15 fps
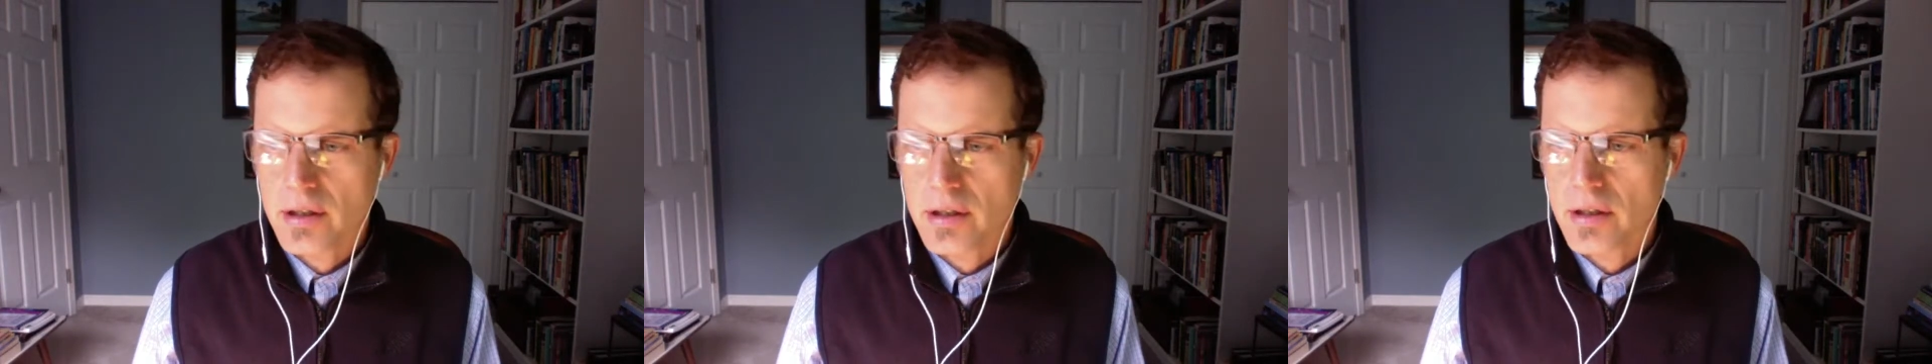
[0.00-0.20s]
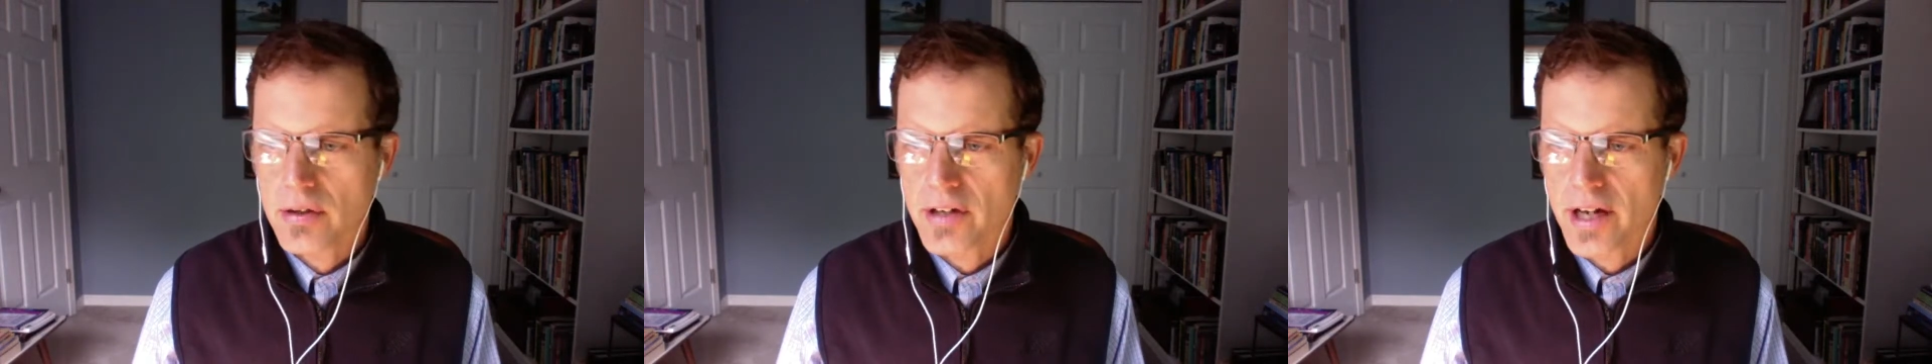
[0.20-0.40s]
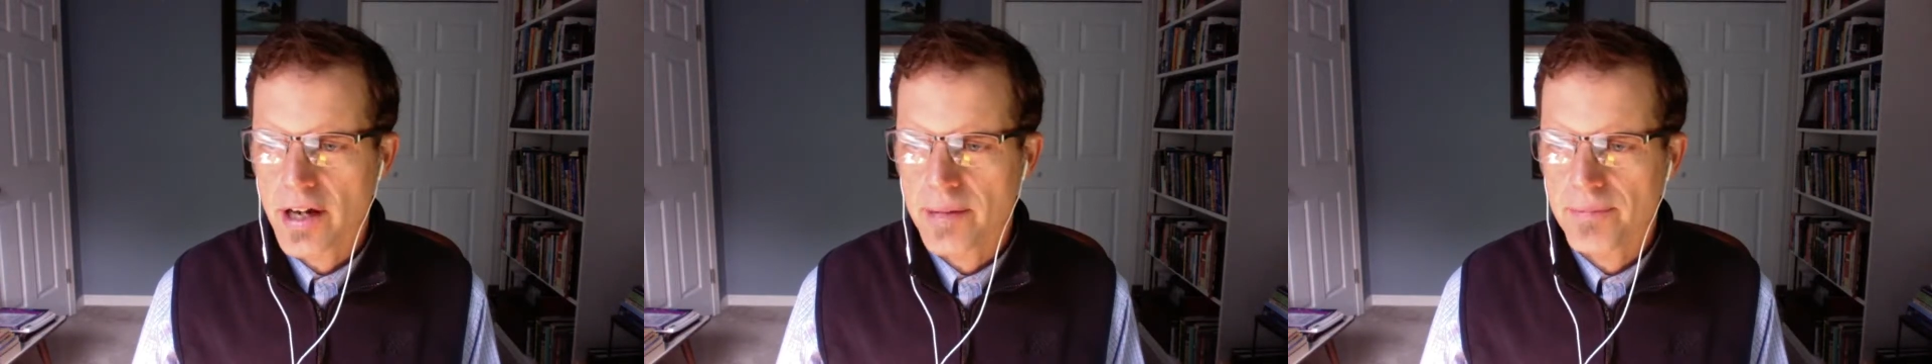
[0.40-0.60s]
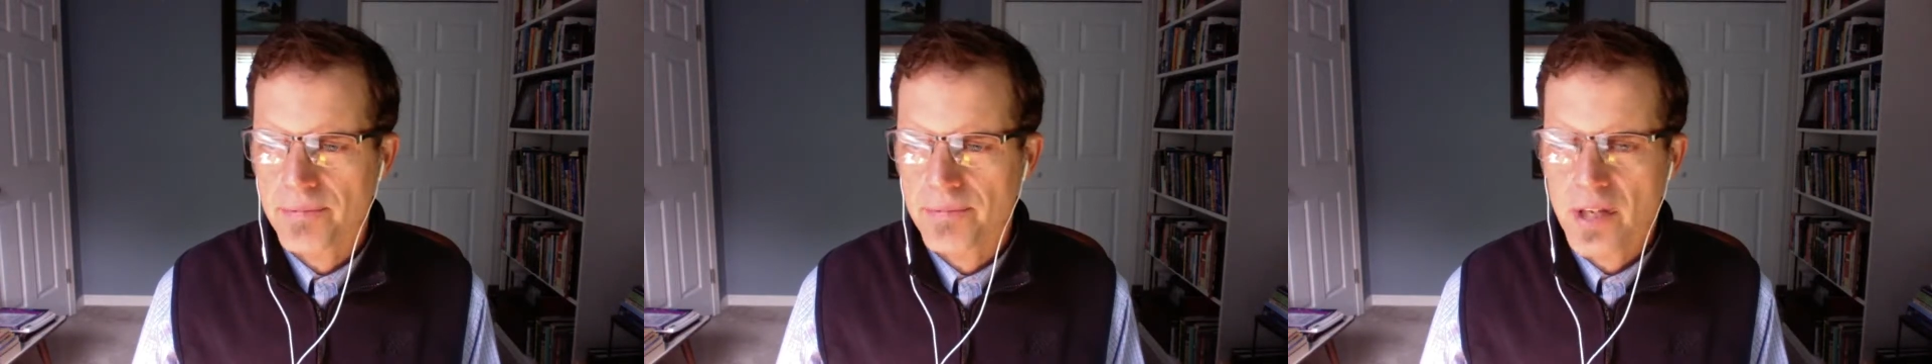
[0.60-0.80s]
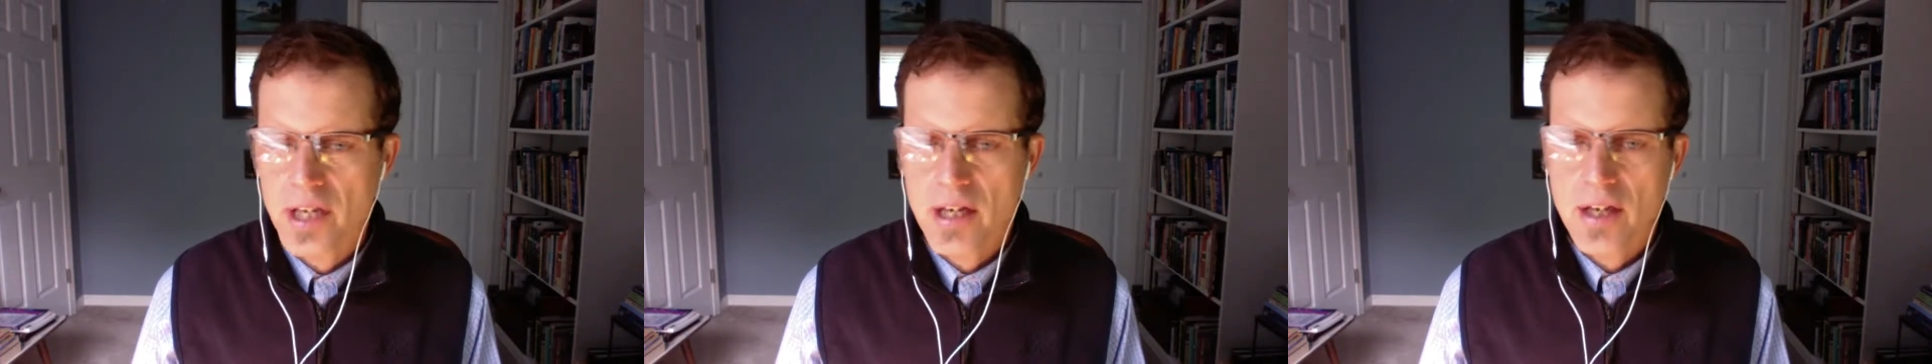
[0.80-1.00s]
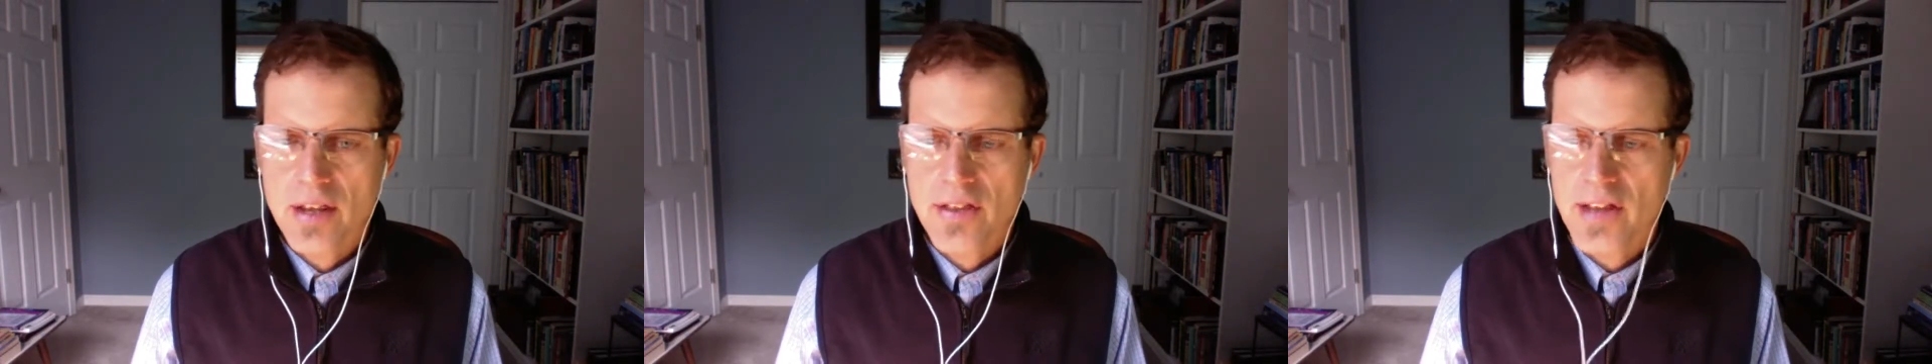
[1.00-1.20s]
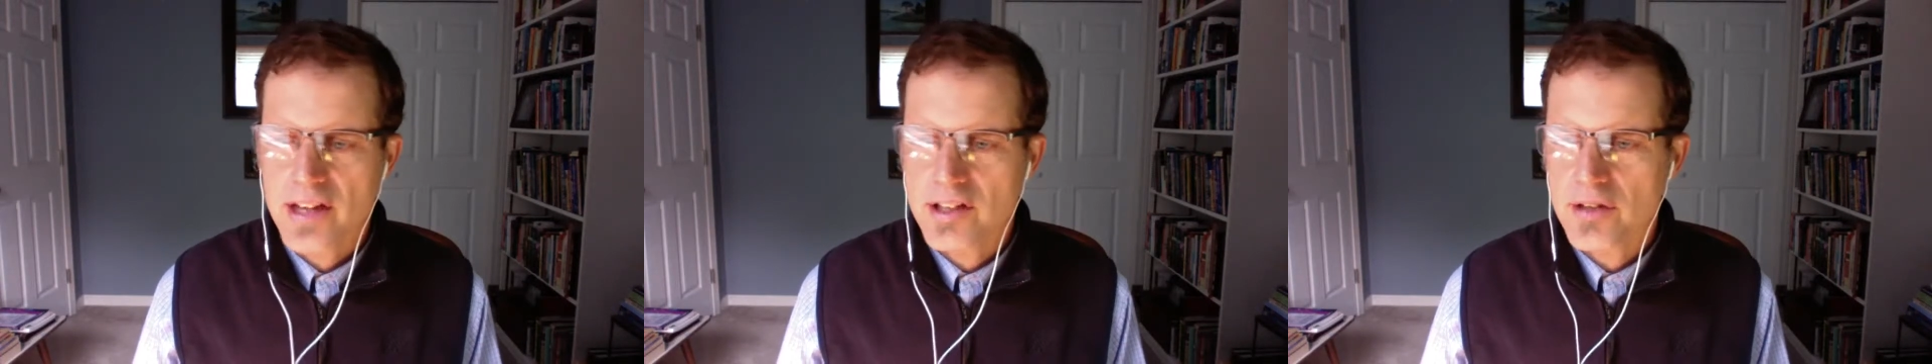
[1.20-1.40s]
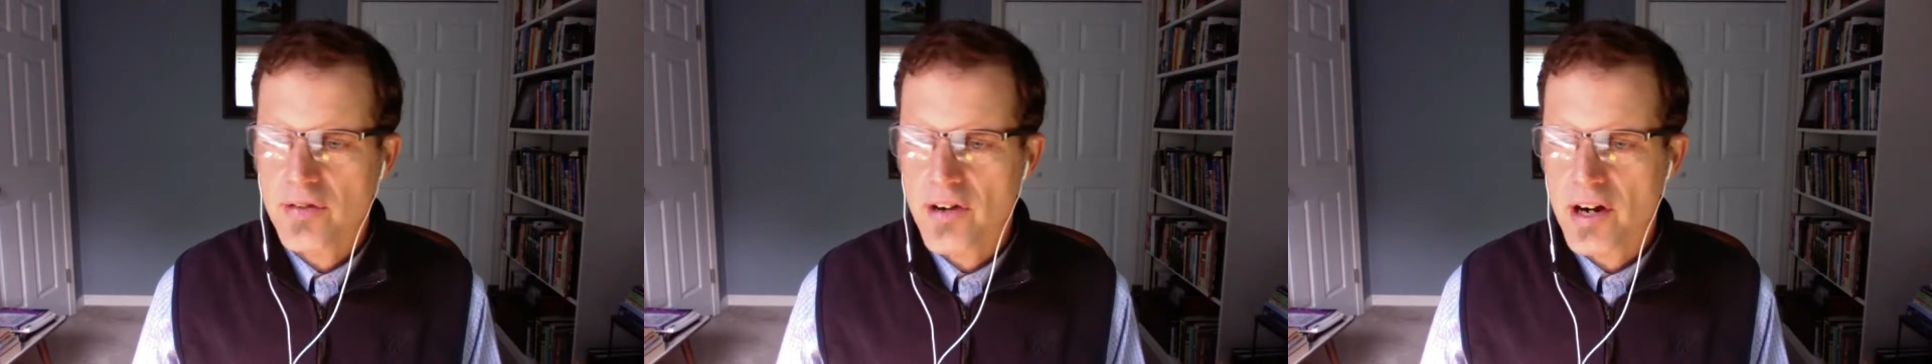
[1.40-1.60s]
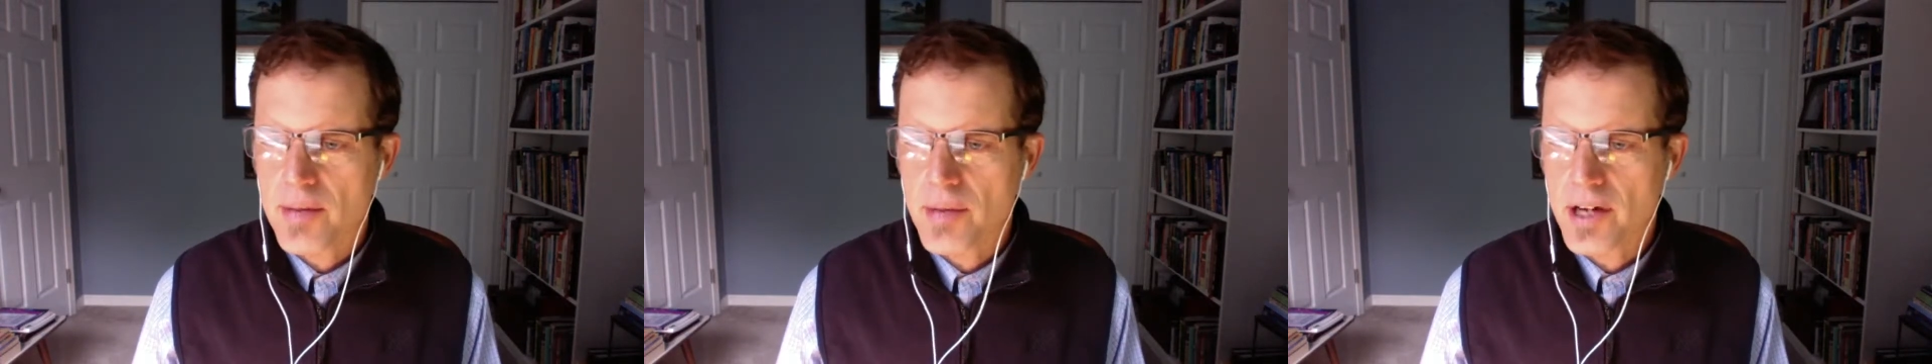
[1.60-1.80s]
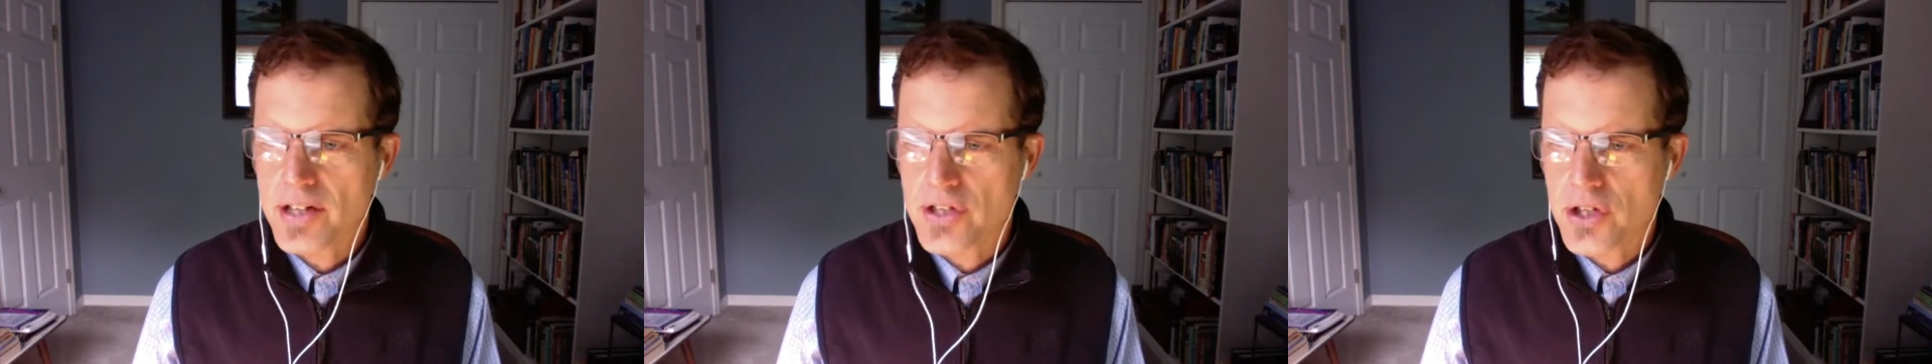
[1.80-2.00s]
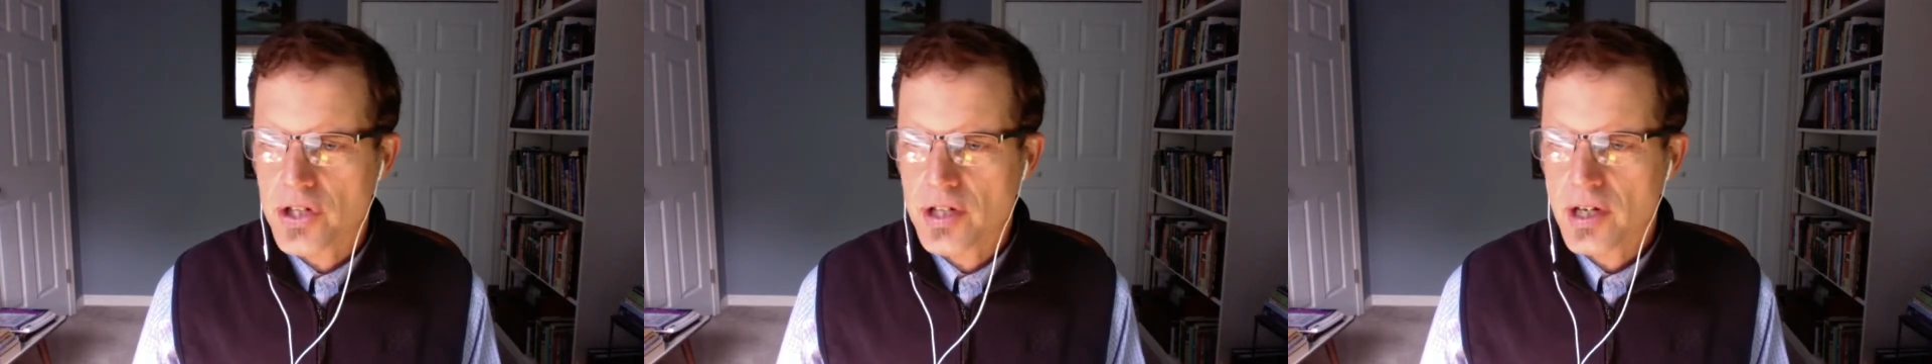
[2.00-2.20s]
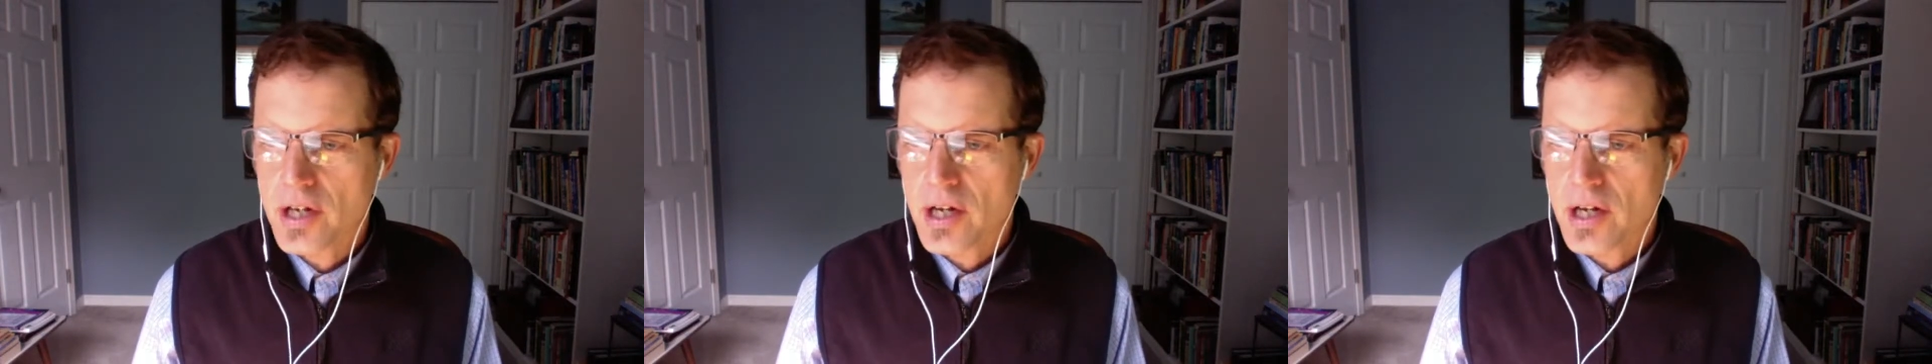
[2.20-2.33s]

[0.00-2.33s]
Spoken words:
Okay? Thank you very much.